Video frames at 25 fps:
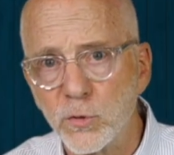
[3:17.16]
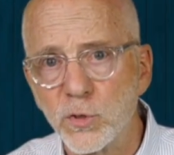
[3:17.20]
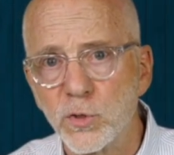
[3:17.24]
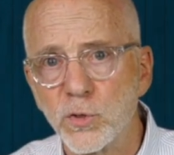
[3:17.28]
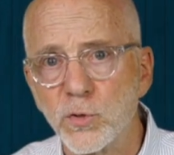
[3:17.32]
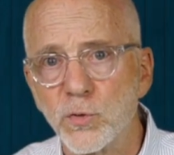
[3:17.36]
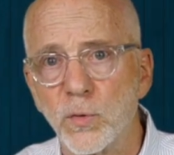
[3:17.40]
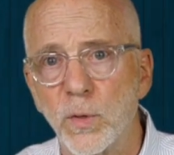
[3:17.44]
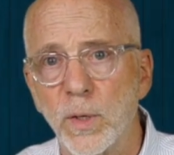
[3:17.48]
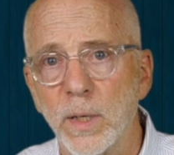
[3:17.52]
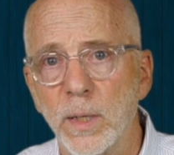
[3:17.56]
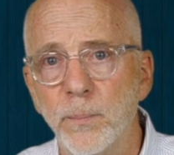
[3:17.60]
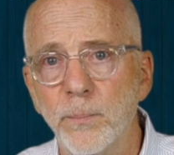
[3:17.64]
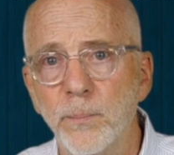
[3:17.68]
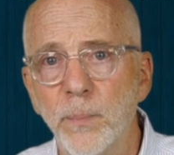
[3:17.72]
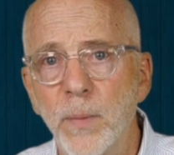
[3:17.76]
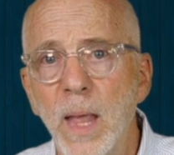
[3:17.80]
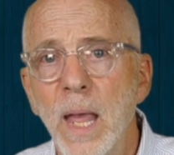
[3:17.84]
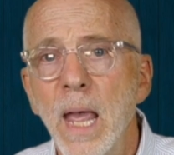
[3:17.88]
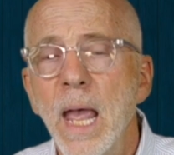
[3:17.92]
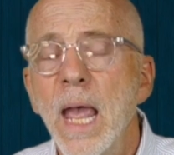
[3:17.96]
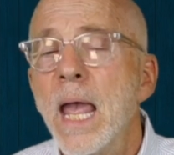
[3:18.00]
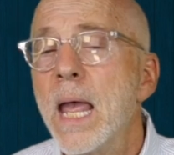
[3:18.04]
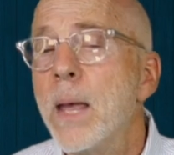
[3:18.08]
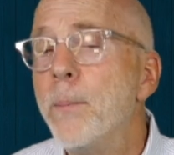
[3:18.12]
Stream,
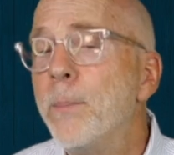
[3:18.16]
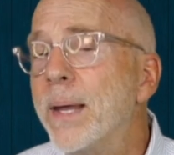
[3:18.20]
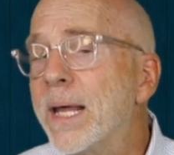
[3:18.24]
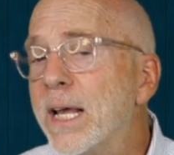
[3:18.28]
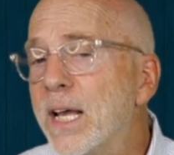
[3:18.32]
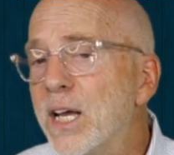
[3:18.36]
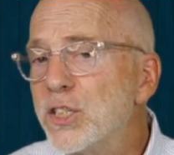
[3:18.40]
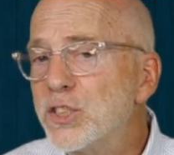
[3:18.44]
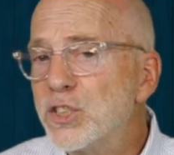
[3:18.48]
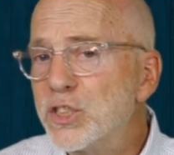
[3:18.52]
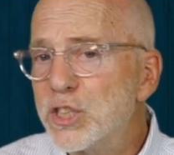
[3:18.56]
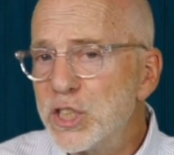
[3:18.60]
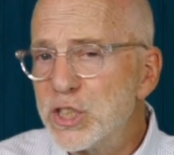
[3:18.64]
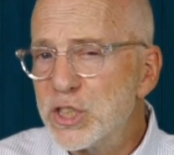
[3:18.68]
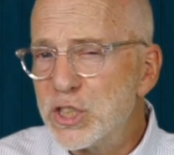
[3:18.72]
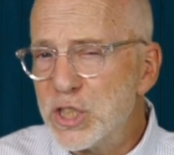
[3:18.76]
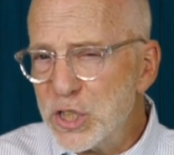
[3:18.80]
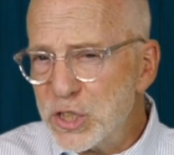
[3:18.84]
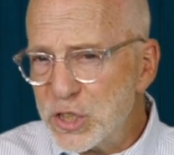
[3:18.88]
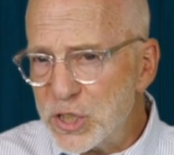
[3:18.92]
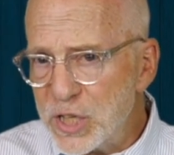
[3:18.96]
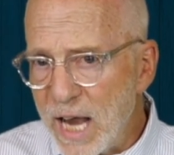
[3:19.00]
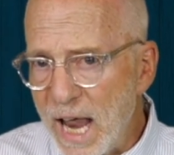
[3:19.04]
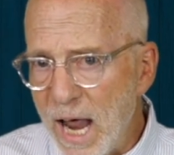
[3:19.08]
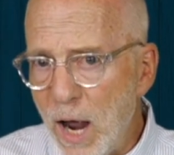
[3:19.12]
and because this
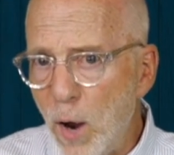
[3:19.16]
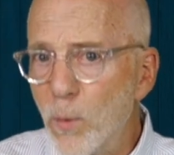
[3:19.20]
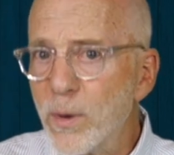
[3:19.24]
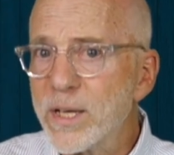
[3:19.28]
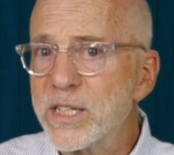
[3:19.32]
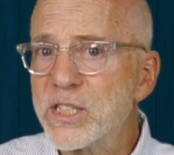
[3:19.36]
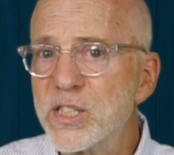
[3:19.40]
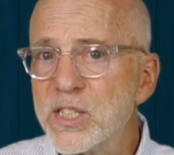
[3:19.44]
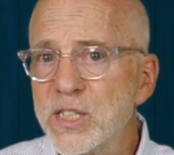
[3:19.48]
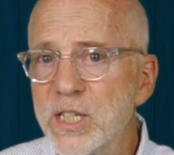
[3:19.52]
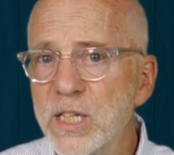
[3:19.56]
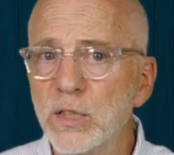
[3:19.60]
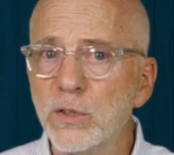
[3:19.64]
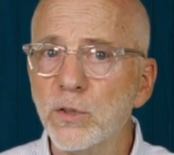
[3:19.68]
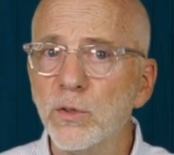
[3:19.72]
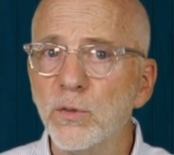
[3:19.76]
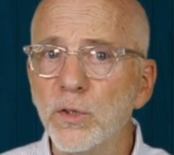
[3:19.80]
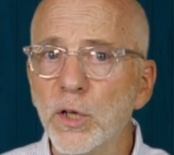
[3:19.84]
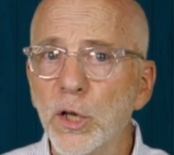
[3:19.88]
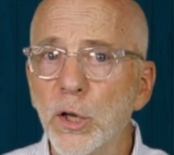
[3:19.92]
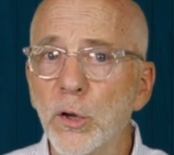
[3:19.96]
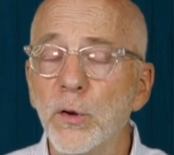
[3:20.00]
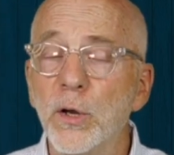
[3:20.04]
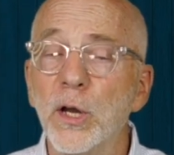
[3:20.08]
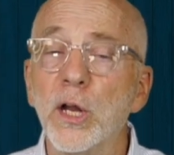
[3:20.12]
is now a single
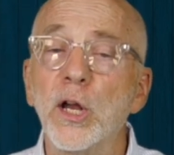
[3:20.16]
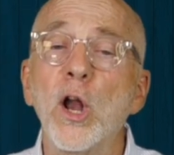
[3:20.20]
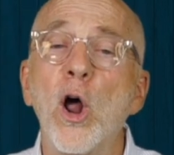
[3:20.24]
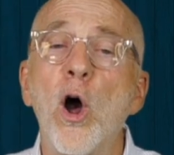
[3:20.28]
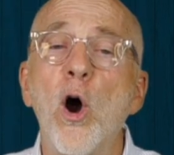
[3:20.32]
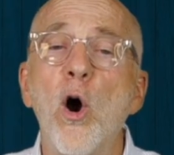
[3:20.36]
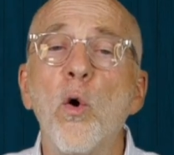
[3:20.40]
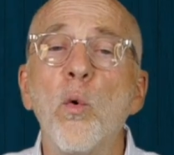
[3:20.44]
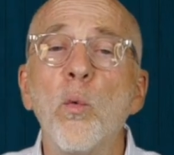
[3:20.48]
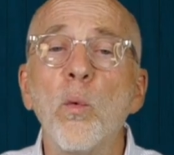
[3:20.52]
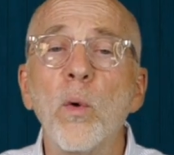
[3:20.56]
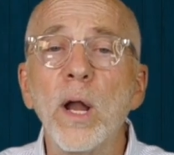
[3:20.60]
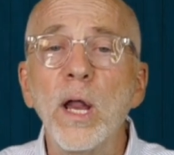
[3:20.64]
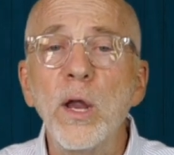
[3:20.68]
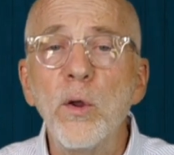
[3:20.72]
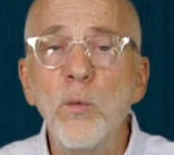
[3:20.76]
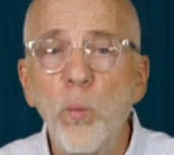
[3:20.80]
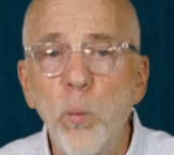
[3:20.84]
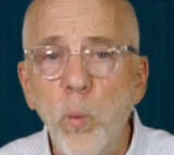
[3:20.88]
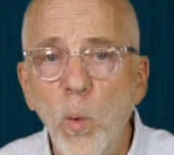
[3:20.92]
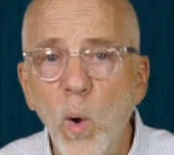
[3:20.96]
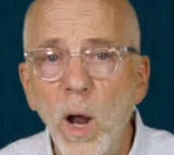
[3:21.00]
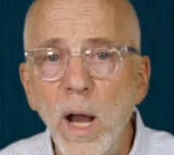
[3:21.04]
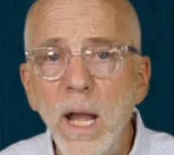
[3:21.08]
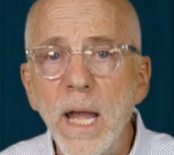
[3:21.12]
unit, only
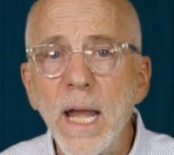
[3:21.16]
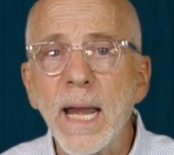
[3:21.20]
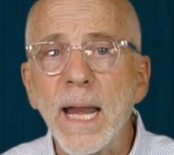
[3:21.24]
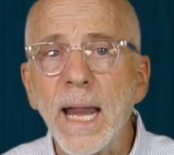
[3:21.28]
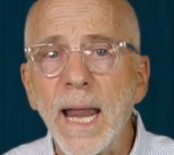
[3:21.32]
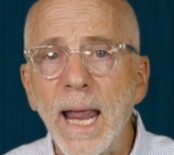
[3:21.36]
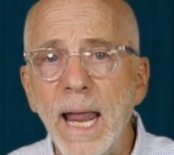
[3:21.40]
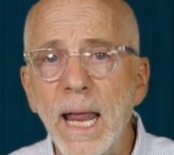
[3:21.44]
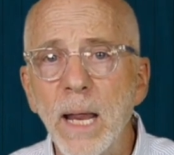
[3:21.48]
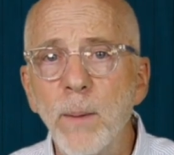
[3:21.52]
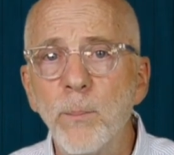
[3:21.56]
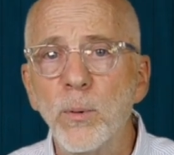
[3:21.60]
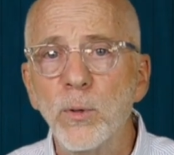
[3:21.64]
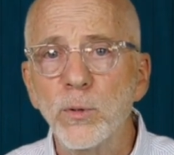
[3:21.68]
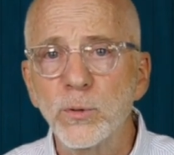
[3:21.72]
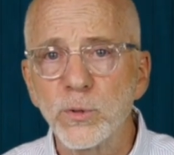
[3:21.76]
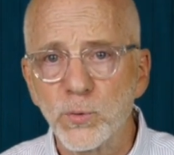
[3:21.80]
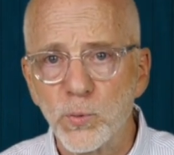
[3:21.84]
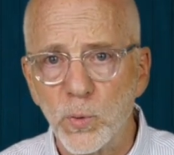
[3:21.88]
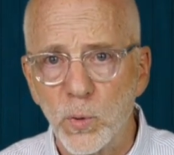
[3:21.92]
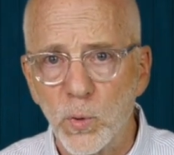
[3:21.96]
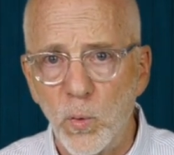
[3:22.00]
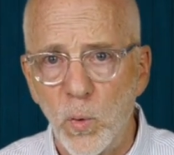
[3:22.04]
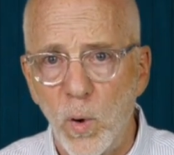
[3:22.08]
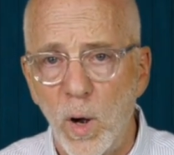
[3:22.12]
one cable is
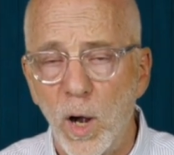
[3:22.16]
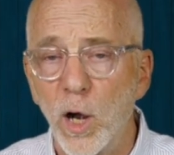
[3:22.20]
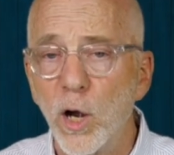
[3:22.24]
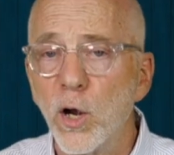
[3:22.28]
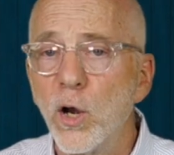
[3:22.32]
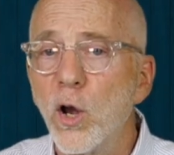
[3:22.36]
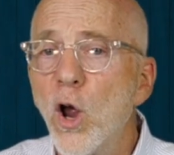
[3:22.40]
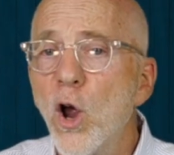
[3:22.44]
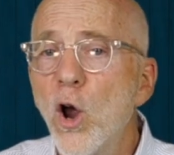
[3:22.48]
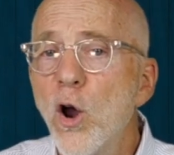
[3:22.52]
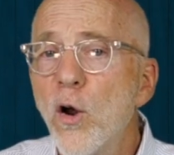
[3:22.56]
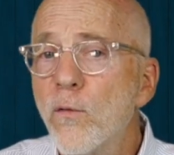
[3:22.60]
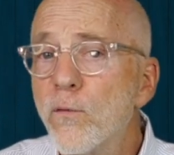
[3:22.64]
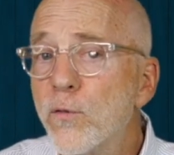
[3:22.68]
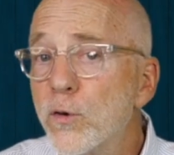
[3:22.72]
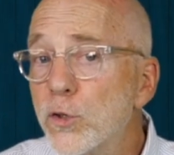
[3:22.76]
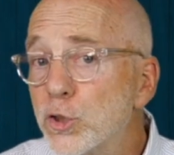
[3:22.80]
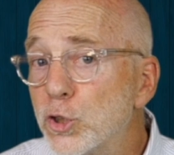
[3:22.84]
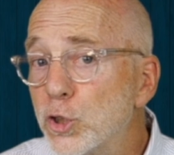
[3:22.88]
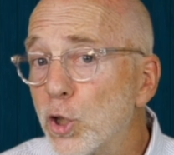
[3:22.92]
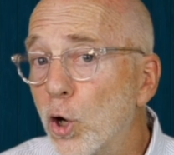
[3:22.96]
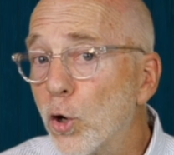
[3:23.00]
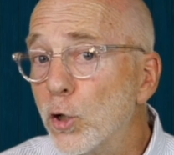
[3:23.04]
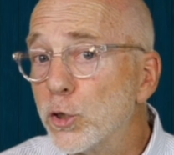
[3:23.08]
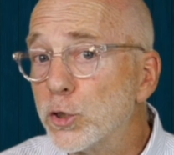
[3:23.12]
required for
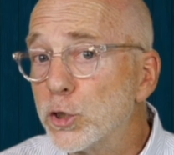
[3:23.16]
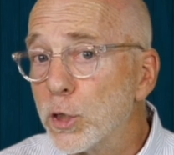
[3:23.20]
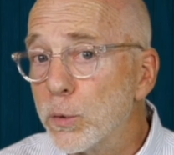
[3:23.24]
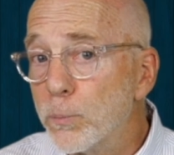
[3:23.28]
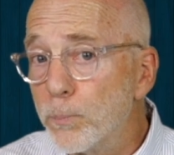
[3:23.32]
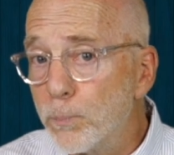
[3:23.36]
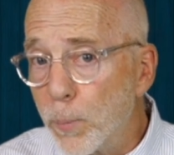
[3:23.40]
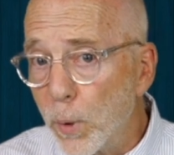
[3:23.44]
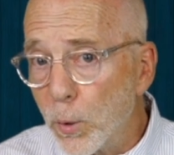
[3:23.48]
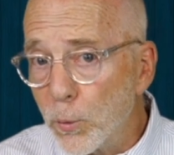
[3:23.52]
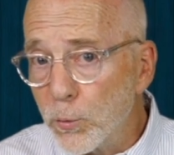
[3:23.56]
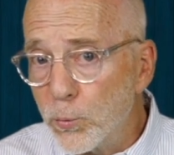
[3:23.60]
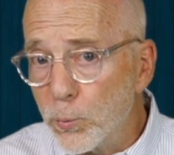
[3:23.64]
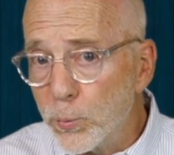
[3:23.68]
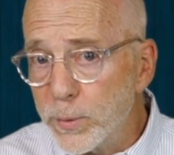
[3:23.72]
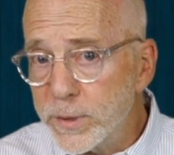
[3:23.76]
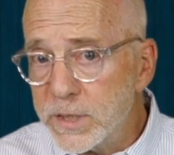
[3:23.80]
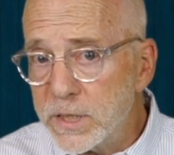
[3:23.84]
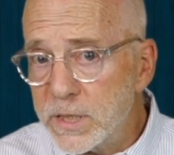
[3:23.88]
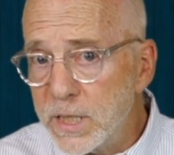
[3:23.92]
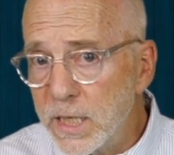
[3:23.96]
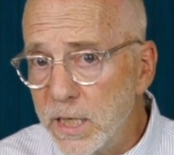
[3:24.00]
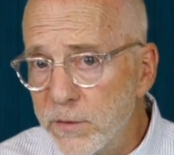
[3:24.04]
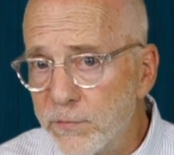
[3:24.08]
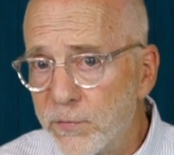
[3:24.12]
charging both the
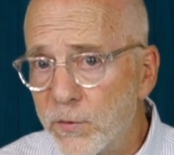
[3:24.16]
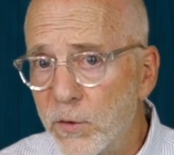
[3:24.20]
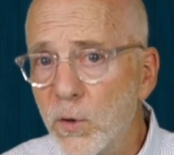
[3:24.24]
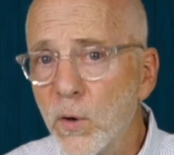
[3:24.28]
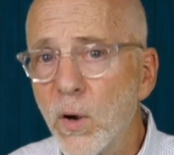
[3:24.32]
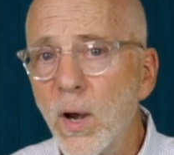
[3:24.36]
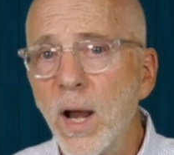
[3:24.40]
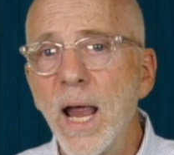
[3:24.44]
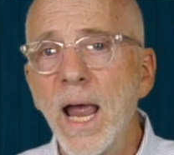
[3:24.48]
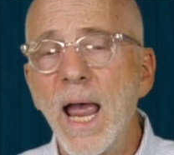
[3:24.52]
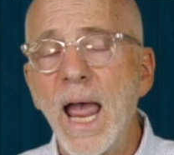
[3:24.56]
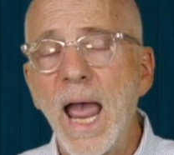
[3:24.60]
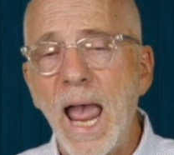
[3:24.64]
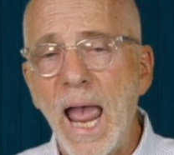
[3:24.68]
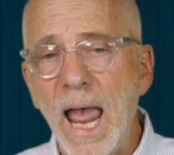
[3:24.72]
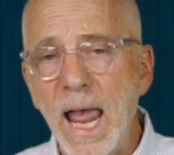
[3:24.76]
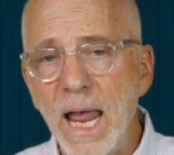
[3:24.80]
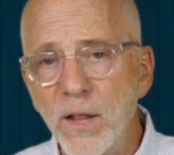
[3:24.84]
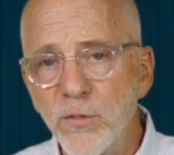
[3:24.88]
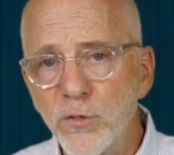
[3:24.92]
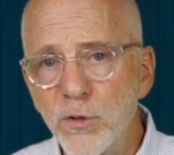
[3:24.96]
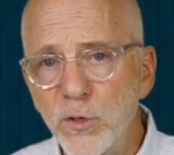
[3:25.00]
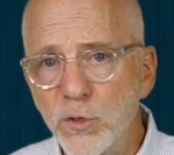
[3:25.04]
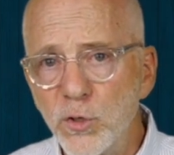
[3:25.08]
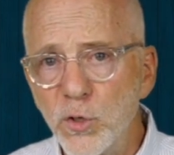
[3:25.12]
receiver
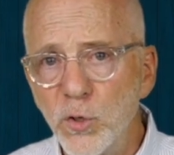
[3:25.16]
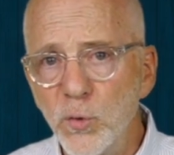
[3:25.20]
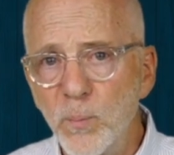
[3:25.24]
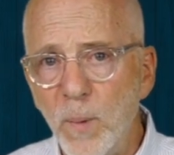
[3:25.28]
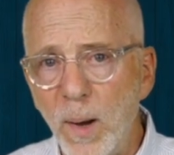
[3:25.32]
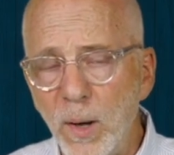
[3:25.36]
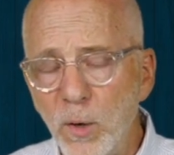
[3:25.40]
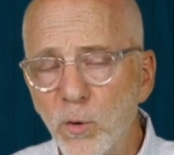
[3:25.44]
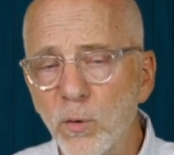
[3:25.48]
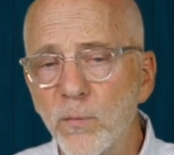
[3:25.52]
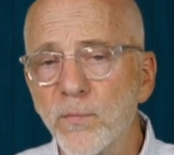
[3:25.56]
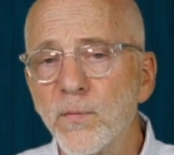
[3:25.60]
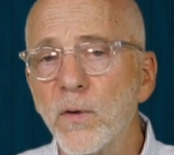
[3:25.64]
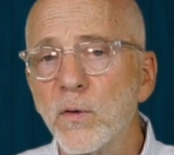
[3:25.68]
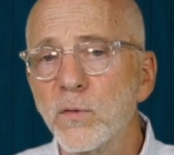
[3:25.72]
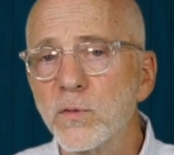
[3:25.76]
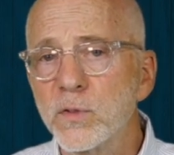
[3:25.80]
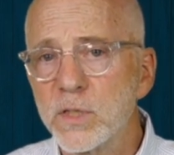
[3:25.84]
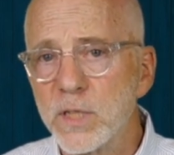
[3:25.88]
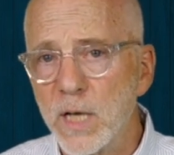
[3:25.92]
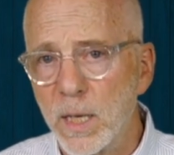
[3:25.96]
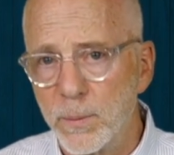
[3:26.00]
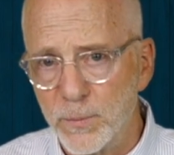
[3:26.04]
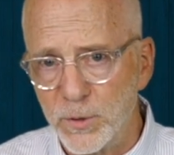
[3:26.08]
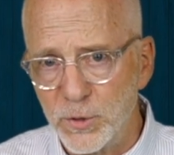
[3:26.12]
and the two microphones
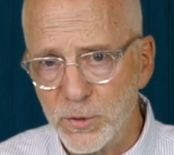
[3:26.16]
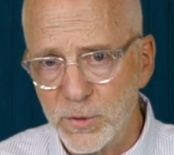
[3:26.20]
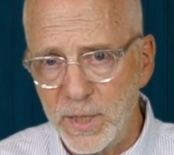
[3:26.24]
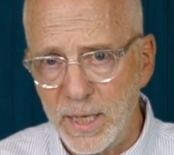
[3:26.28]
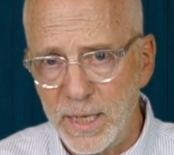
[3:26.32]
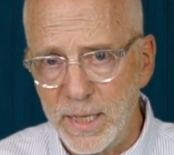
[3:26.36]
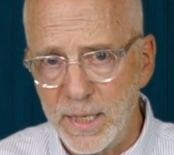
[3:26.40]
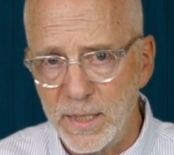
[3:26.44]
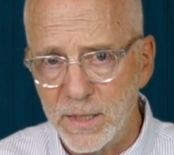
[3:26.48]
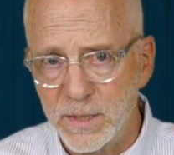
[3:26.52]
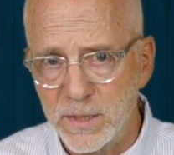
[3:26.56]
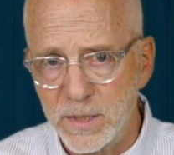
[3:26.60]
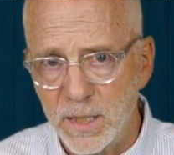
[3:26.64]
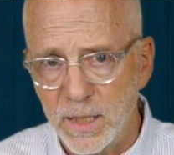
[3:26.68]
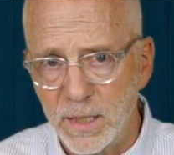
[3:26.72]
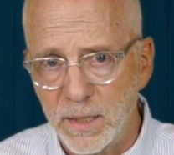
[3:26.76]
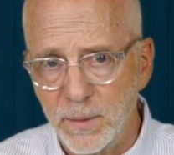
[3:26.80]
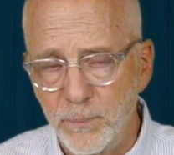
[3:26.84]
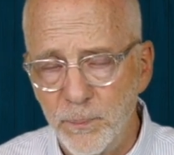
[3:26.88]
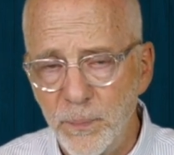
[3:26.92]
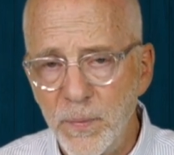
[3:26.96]
simultaneously.